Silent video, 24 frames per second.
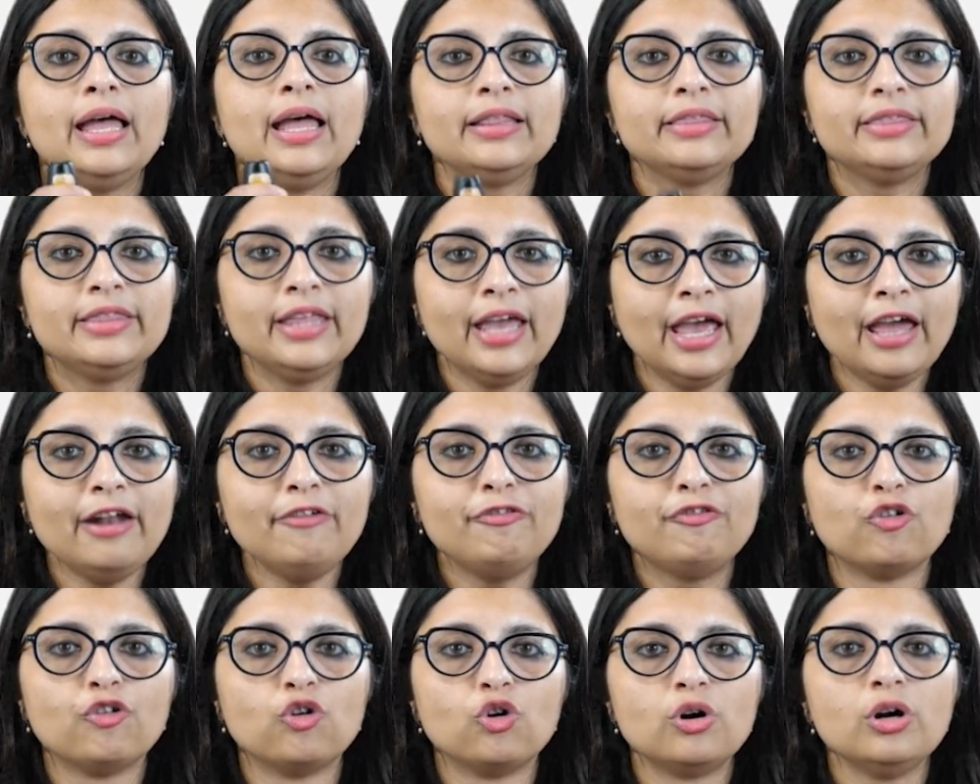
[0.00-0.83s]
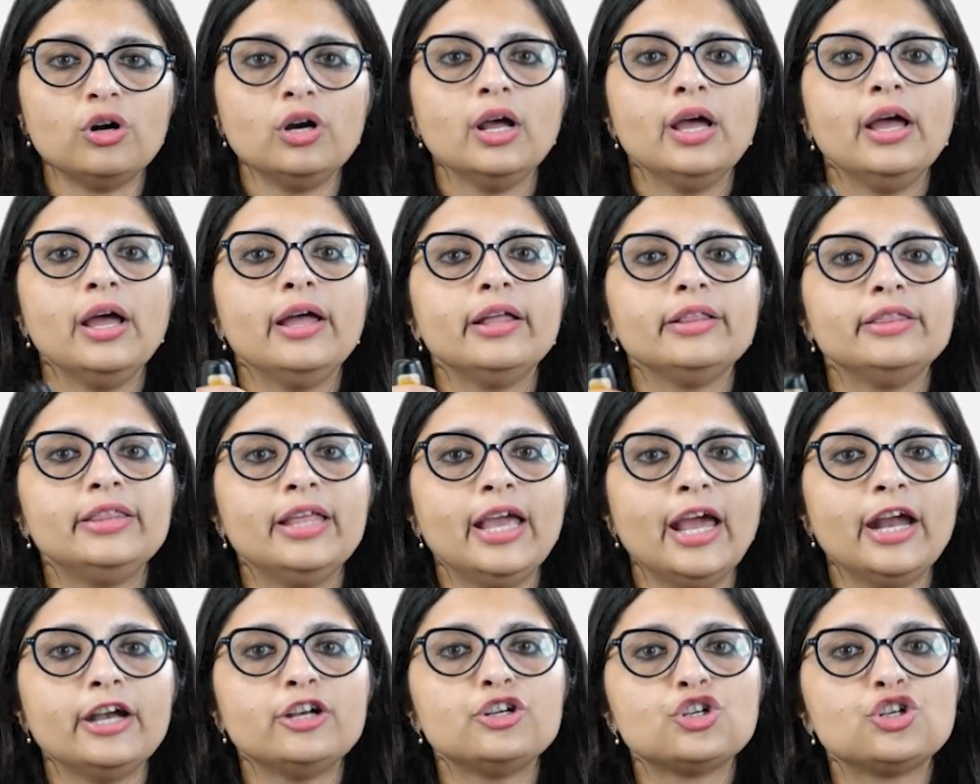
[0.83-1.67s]
Therefore,
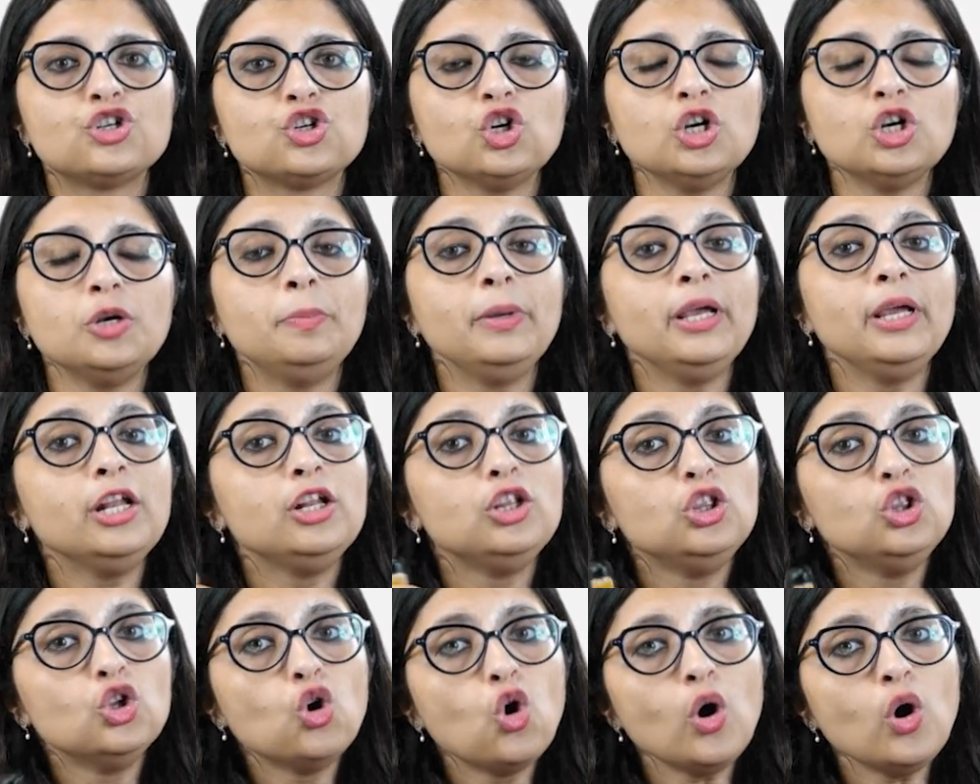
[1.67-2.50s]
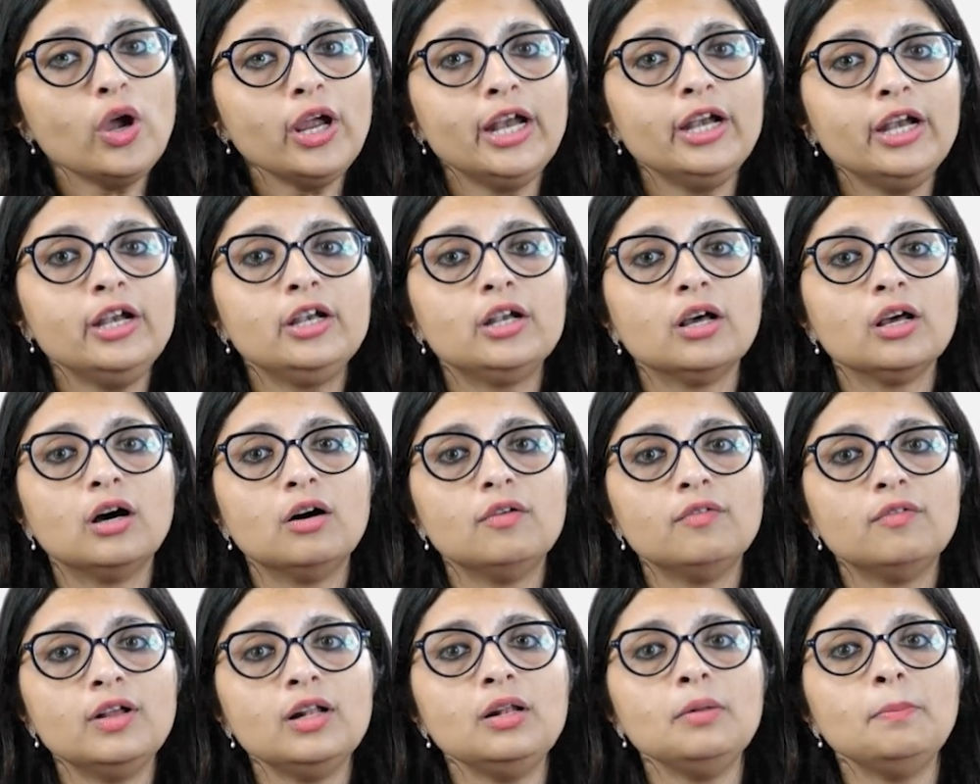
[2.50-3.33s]
there should be no
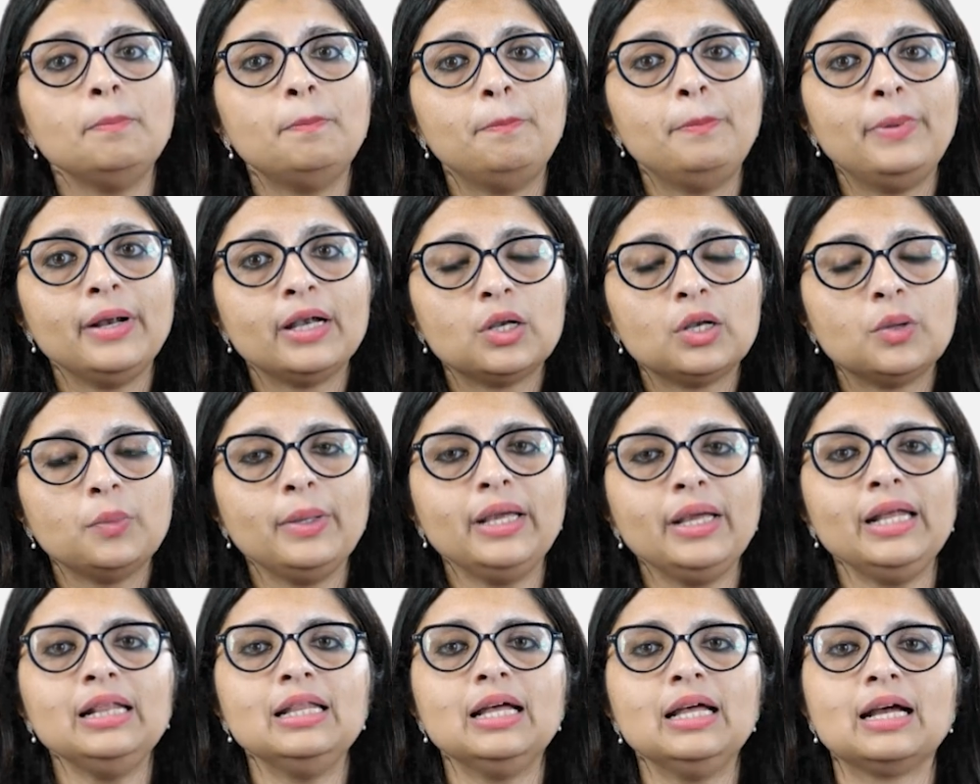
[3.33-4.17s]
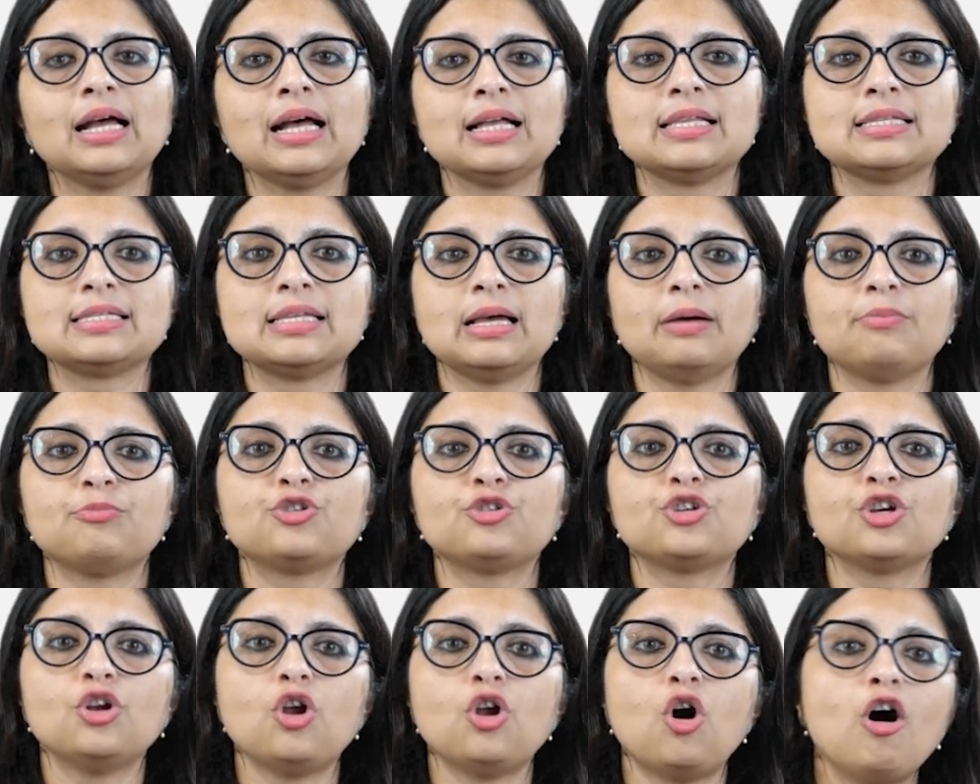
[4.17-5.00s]
interval between the
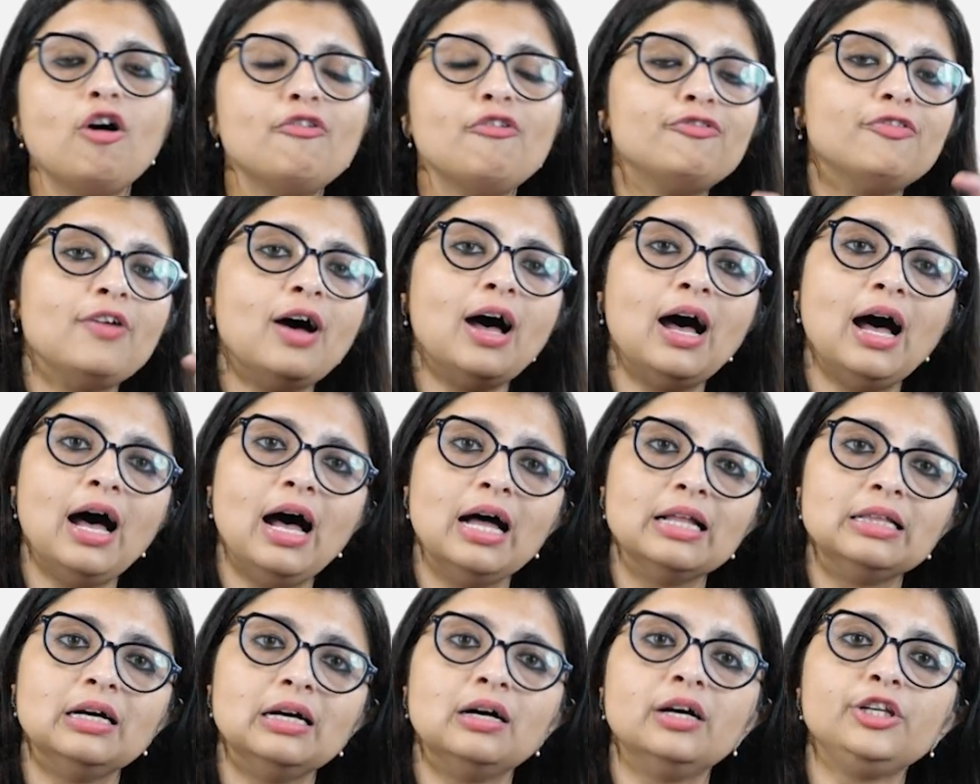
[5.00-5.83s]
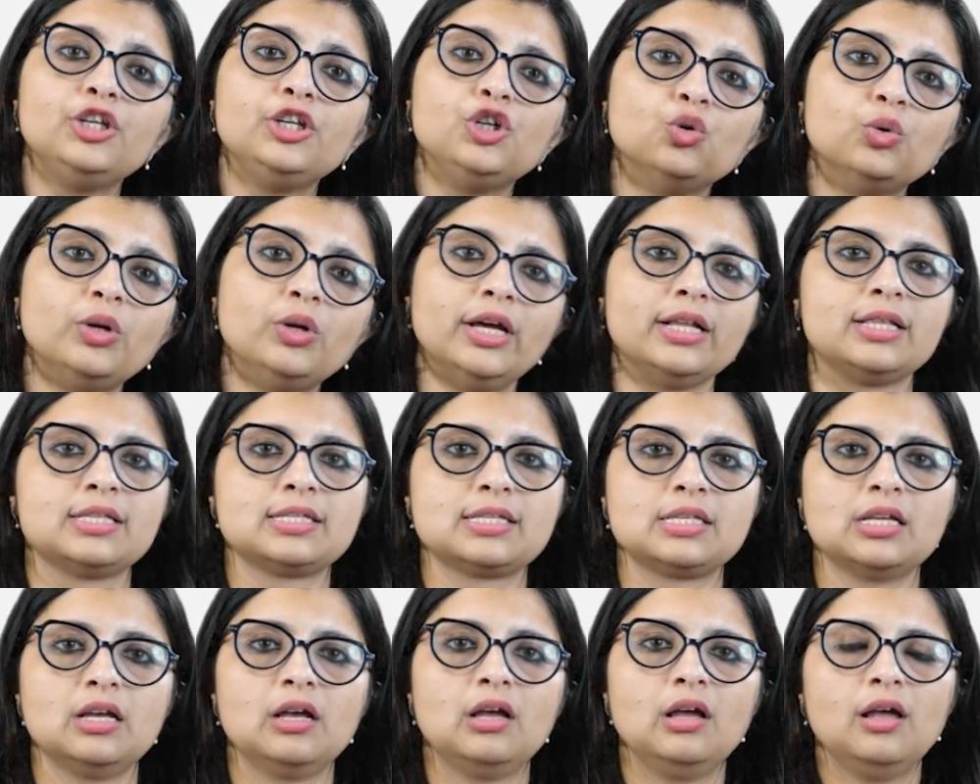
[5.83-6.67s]
consumption of other
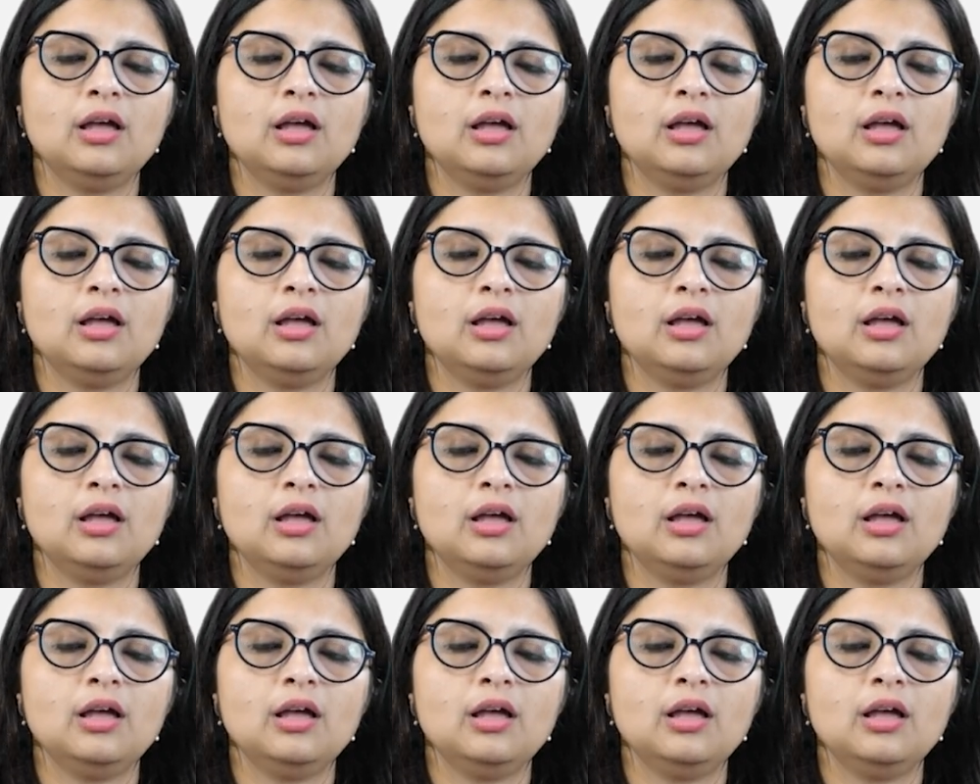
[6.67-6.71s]
units.